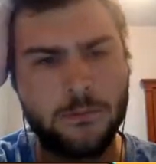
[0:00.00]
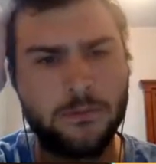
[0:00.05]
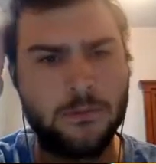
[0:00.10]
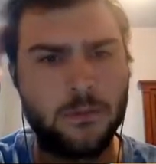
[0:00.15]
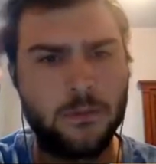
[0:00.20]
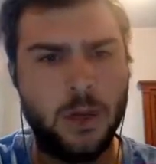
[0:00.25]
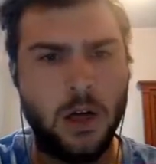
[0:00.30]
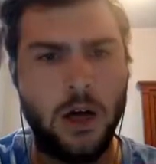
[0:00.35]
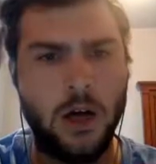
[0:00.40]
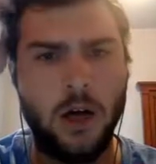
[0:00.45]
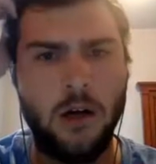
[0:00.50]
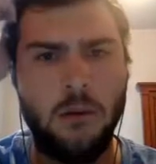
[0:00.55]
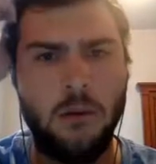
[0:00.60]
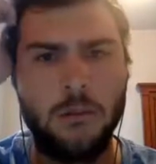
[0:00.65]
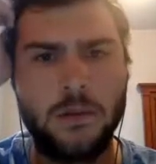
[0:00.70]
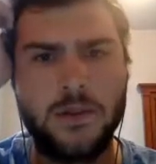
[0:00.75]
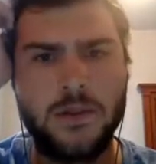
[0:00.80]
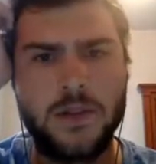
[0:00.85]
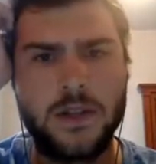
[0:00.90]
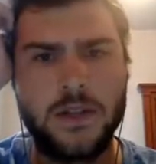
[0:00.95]

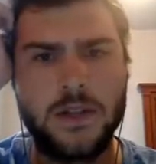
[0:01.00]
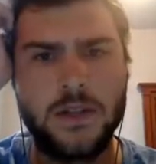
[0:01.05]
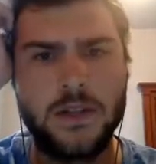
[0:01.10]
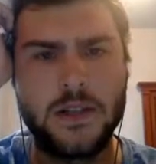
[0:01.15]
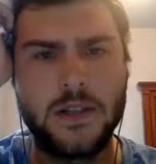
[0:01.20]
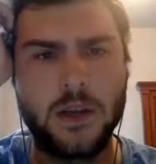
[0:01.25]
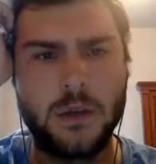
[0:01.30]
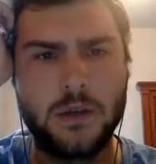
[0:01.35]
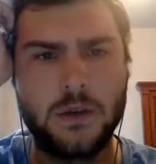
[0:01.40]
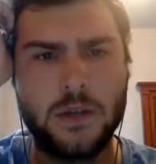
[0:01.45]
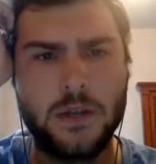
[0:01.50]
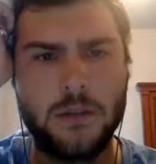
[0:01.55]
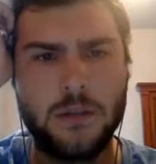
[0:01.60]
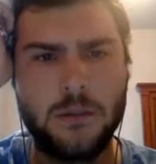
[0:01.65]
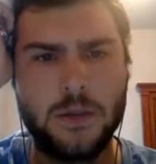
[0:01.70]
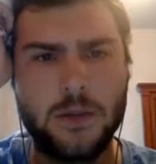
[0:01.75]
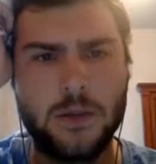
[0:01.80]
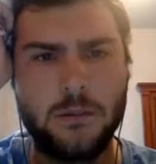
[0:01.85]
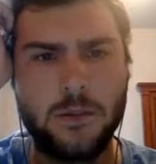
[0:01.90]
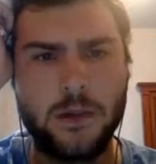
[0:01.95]
Let's see, is he Ghostium
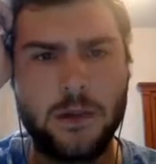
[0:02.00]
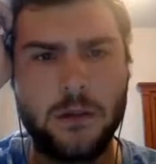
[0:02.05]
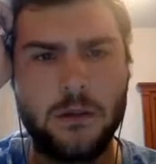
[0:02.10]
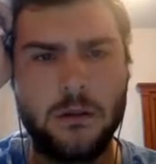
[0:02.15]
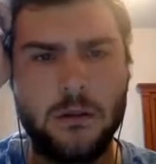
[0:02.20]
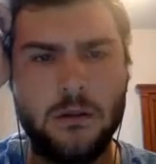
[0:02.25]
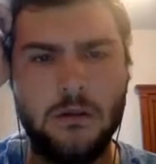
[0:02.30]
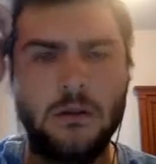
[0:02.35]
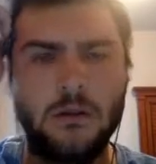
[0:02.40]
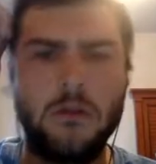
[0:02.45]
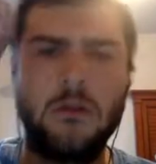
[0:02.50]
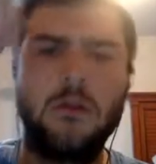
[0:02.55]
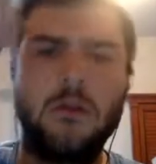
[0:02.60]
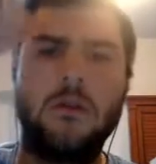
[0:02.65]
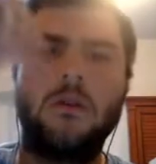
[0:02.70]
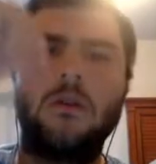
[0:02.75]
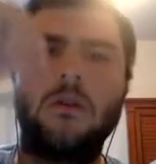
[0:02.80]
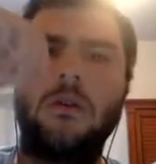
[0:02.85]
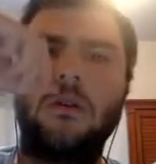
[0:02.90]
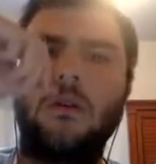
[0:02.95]
or something?
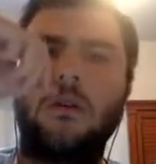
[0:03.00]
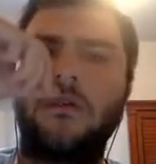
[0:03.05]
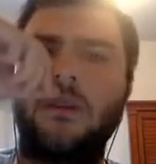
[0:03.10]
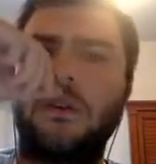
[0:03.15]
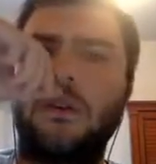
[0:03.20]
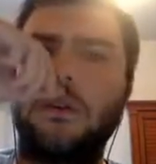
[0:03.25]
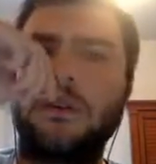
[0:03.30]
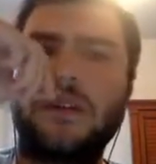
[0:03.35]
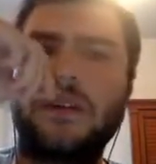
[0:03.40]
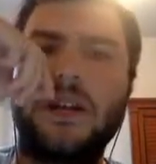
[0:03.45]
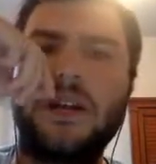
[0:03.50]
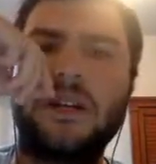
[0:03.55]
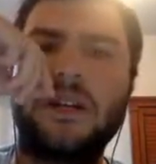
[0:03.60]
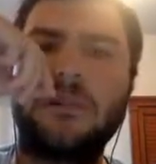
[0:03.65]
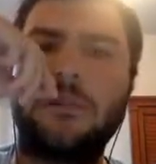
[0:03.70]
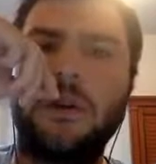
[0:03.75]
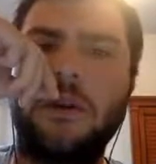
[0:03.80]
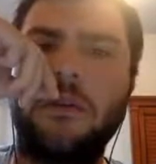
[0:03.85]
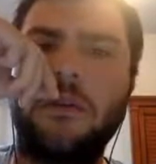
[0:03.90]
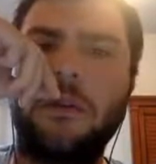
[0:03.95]
Or Focus
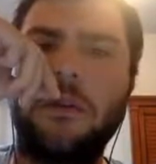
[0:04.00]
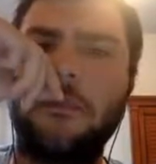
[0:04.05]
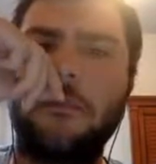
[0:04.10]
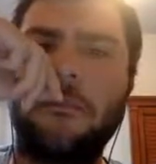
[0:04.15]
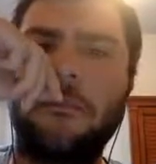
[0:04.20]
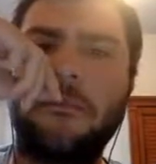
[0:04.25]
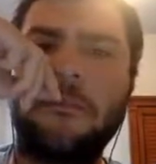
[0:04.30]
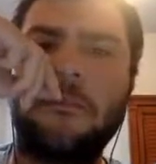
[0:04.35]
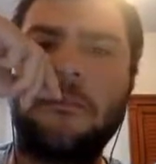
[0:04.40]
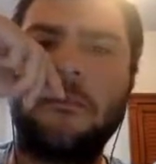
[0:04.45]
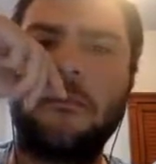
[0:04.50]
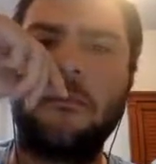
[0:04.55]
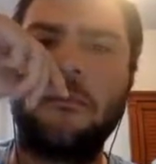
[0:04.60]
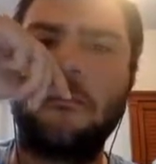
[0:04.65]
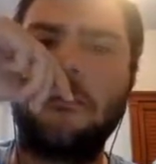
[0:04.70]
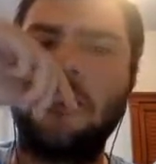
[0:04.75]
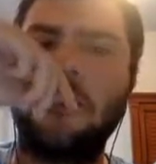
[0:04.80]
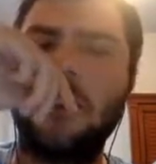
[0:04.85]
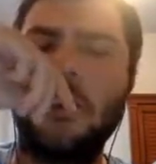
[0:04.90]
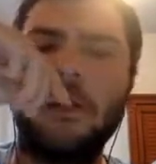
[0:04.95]
Sash, maybe?
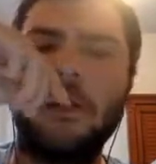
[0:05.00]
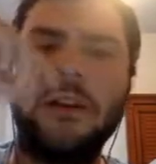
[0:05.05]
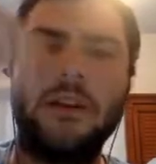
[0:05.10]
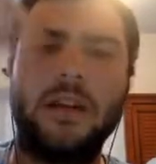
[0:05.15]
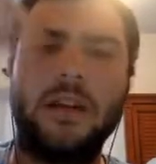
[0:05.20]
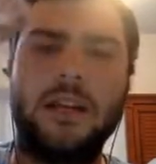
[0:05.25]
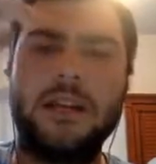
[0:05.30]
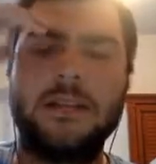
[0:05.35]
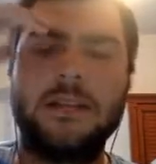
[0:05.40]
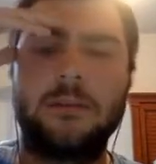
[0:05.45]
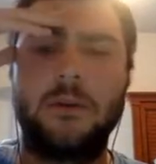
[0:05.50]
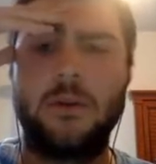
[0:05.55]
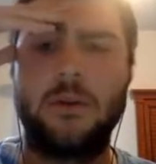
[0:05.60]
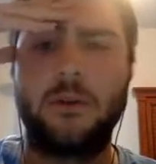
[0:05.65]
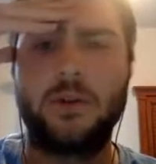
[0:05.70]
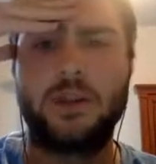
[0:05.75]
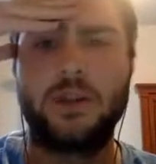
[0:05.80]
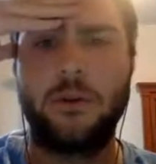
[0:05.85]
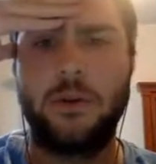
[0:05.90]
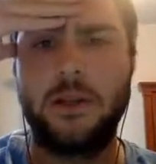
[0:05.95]
In that case, I'm going to
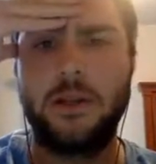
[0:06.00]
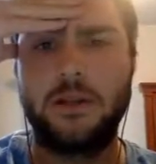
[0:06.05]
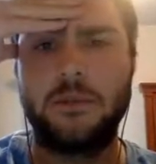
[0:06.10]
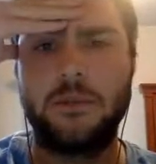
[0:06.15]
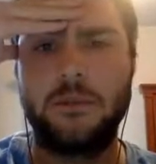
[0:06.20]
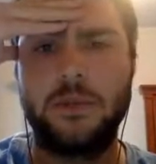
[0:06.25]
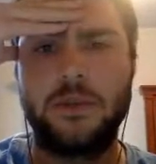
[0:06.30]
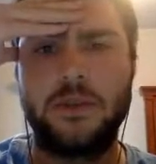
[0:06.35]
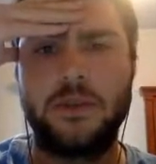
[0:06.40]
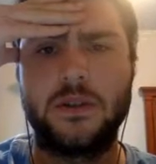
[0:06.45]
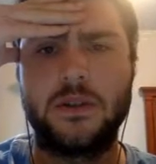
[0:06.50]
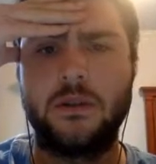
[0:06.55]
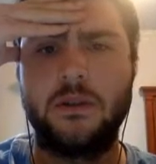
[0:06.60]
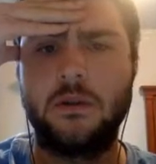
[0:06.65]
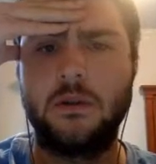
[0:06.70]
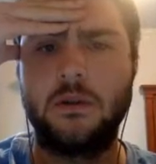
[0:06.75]
wish I went out to P2.